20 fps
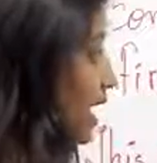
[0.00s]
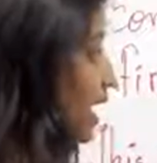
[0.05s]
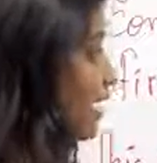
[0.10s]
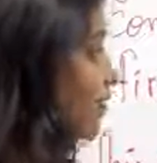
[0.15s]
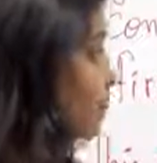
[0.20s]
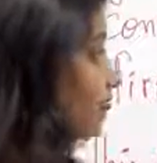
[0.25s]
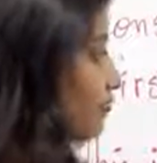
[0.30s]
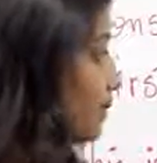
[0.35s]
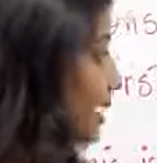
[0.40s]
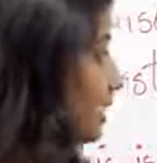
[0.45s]
I
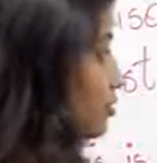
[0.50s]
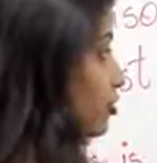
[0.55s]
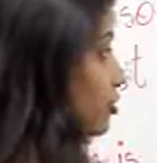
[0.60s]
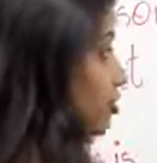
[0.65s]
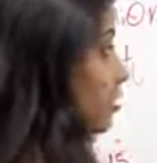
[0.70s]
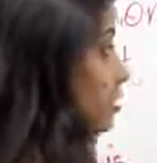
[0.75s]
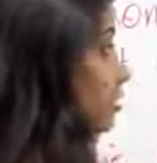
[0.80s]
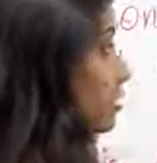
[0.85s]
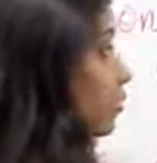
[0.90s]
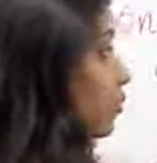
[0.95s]
have
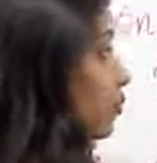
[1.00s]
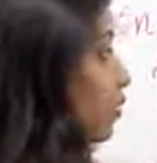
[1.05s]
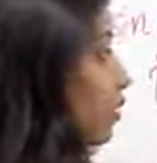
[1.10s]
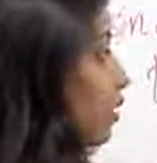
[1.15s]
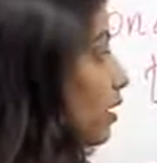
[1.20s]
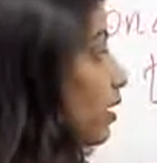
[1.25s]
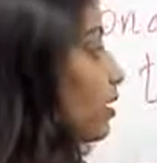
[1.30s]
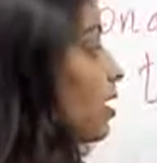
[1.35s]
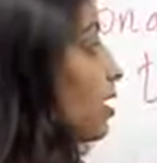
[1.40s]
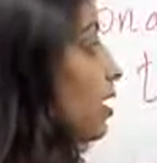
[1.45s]
mentioned the
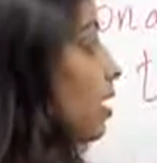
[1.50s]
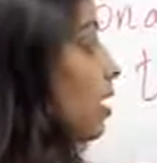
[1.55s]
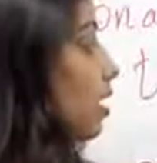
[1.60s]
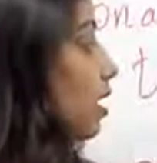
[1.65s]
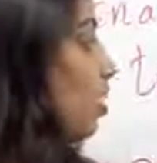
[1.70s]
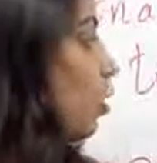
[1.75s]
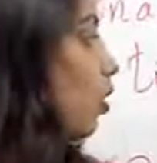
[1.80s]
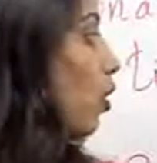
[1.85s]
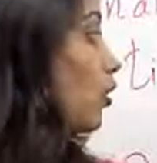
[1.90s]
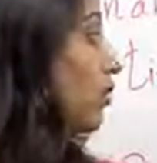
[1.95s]
word
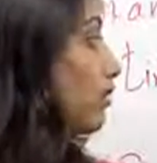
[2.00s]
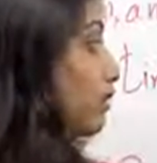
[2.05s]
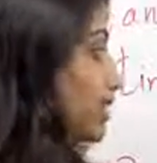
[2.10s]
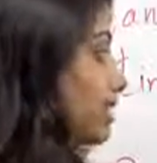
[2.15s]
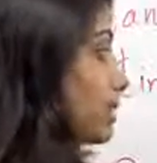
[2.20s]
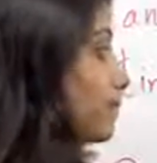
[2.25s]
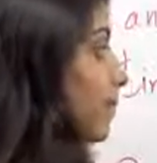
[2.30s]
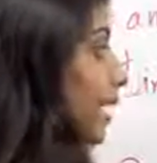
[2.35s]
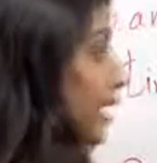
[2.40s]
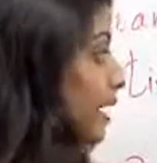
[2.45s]
or
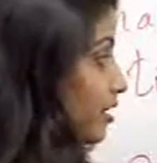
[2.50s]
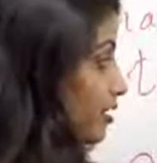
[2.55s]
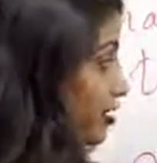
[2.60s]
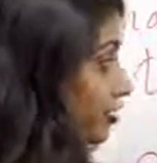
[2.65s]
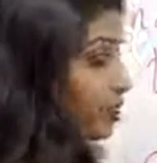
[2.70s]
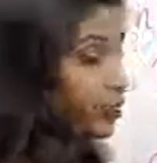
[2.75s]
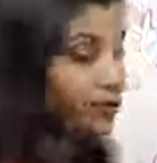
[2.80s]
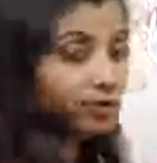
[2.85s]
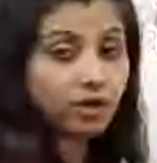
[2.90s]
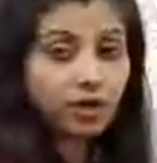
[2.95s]
this pair
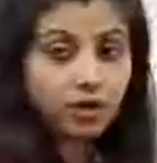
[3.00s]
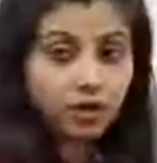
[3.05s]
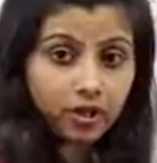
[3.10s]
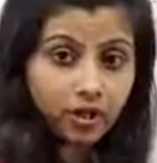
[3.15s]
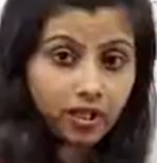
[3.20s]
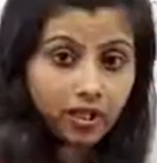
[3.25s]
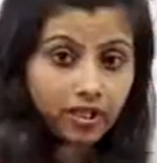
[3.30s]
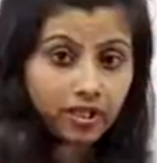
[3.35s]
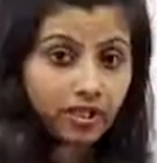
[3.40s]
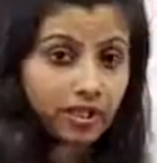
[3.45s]
to you
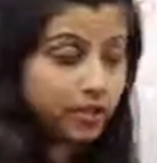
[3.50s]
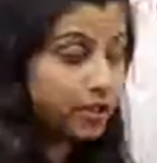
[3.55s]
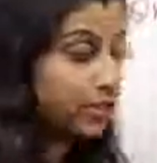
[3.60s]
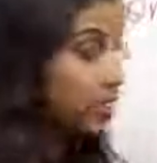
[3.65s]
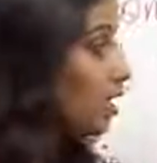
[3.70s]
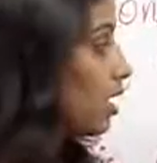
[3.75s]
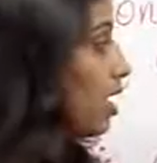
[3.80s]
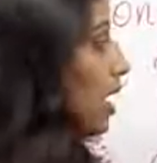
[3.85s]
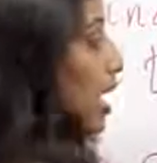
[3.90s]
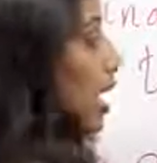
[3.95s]
earlier,
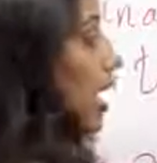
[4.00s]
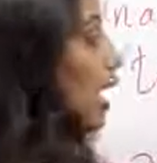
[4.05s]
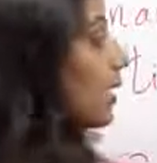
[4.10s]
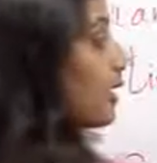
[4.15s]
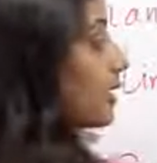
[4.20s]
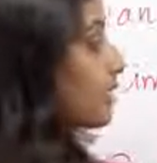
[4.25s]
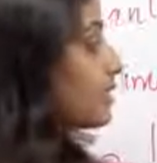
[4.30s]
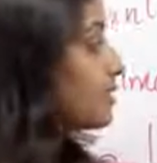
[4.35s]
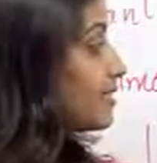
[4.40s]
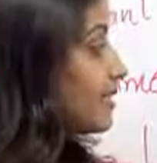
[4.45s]
I
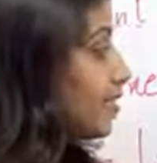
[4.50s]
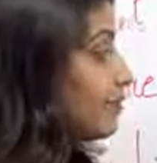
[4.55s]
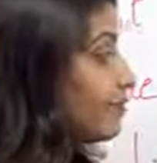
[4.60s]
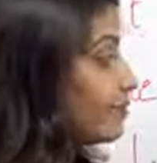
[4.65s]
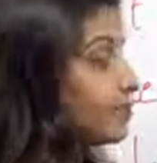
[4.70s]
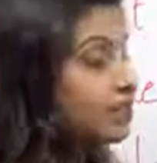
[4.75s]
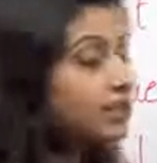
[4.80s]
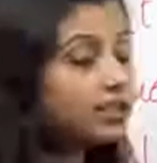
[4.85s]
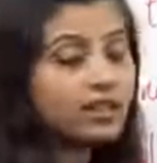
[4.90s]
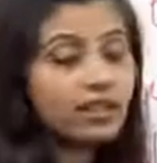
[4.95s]
can
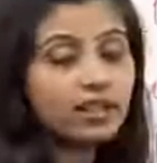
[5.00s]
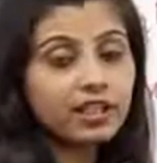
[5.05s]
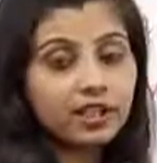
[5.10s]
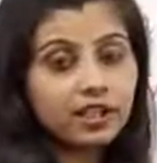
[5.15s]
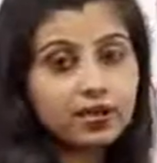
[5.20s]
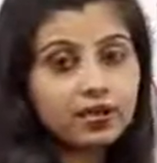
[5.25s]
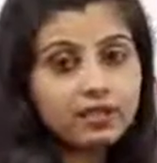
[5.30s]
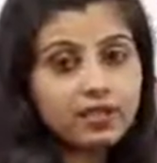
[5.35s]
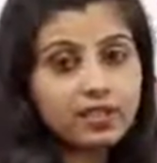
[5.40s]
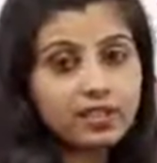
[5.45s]
definitely
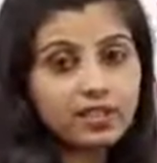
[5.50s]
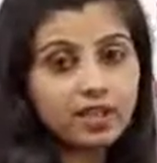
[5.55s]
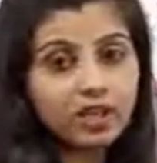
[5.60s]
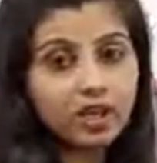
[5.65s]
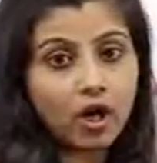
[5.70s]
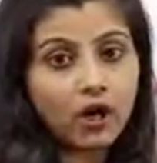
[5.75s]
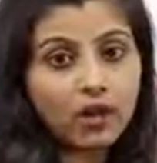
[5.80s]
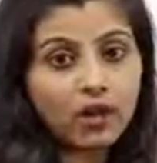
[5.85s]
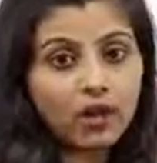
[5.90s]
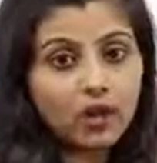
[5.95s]
use the
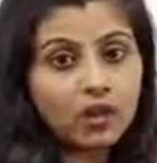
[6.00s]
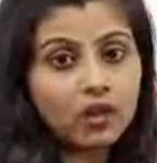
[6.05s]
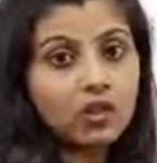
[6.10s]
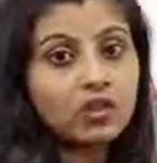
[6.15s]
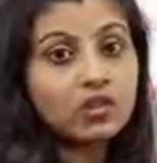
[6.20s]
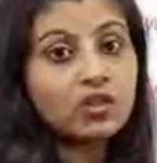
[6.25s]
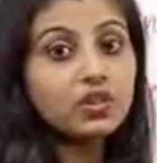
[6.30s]
article